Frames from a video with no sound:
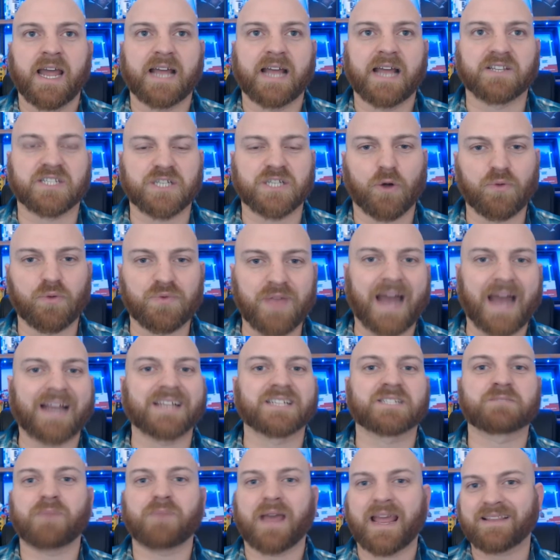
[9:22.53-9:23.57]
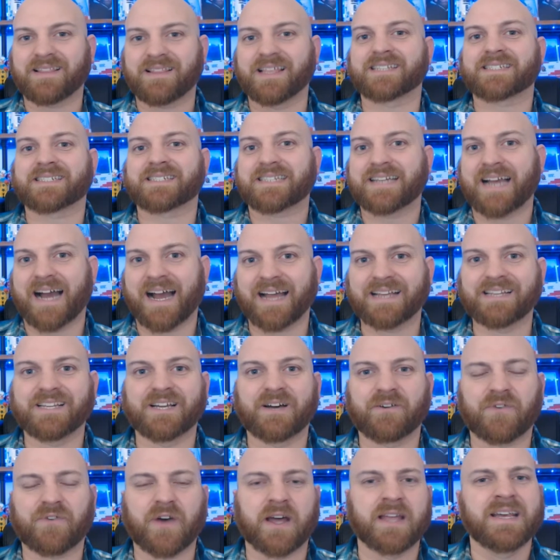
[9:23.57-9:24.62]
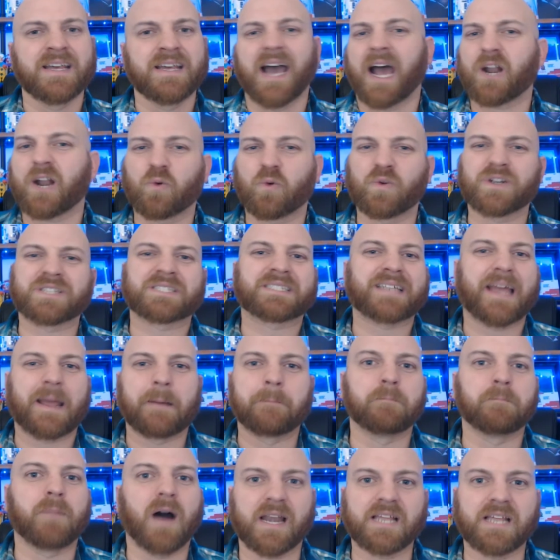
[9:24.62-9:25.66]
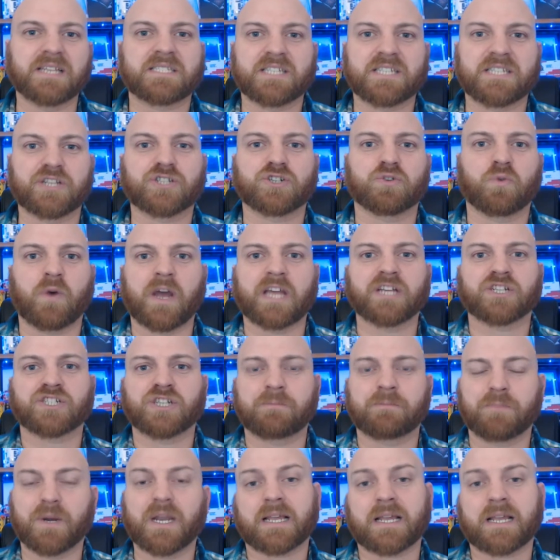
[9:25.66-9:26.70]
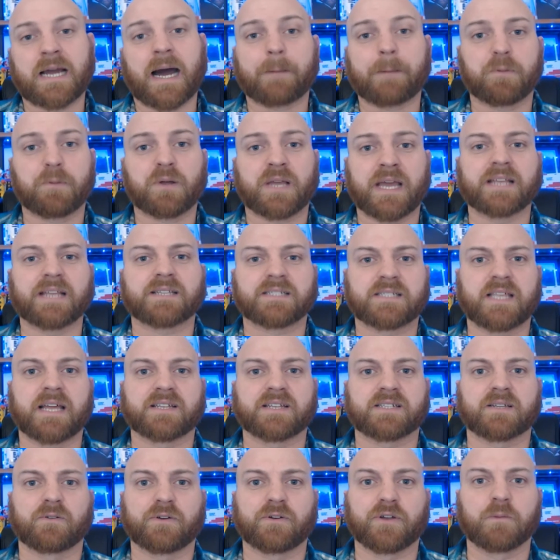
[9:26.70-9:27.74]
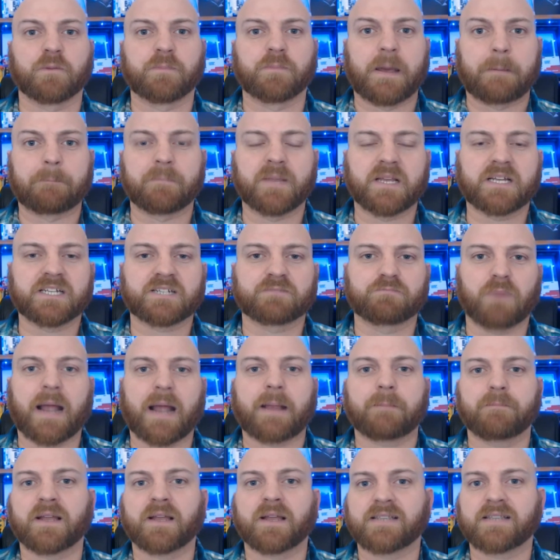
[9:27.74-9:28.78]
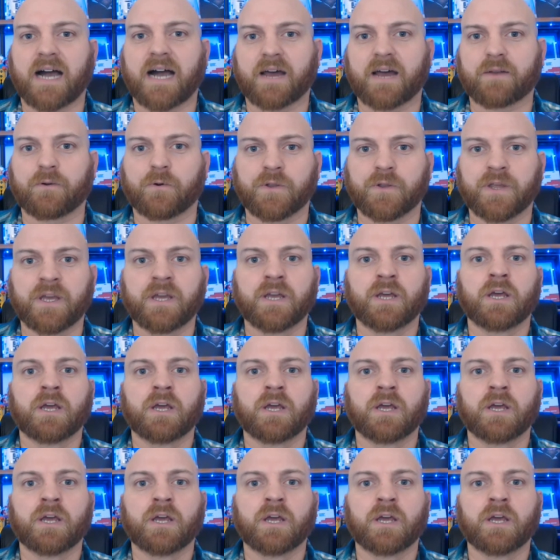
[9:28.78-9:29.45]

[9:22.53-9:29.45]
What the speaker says: And so that has made this kind of a, I don't want to say a muddy situation, but it complicates things a little bit because Mike Macdonald